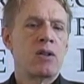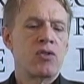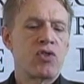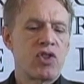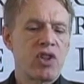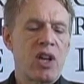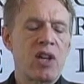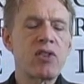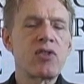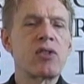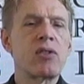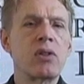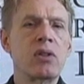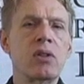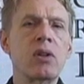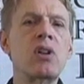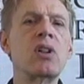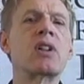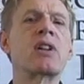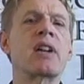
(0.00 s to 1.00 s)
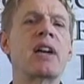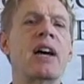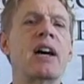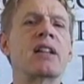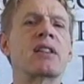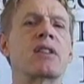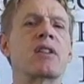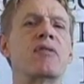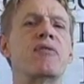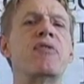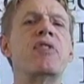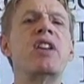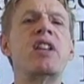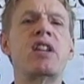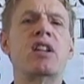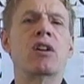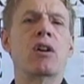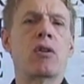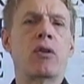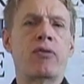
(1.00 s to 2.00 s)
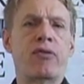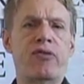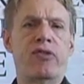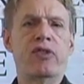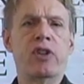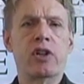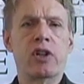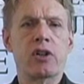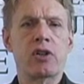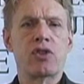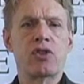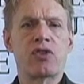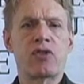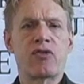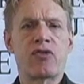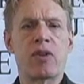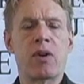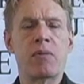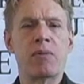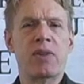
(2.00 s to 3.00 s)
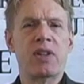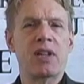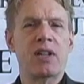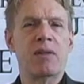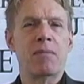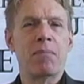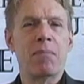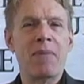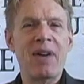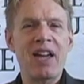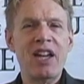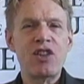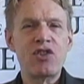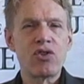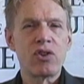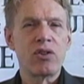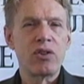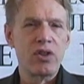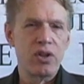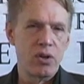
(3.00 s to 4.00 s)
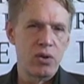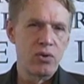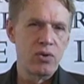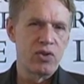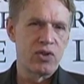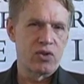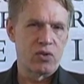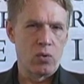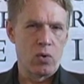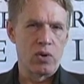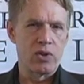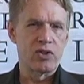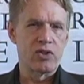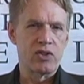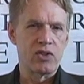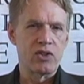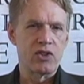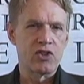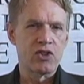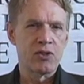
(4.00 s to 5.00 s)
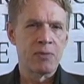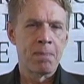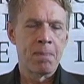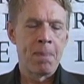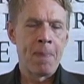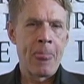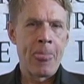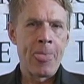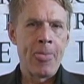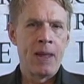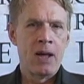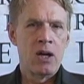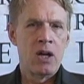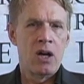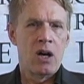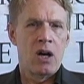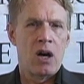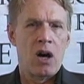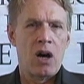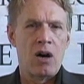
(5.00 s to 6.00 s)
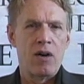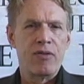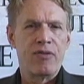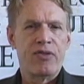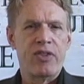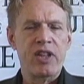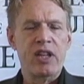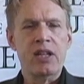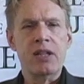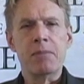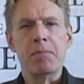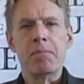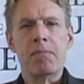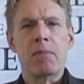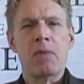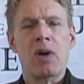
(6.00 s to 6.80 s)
Just look at the video footage from the major news sources of the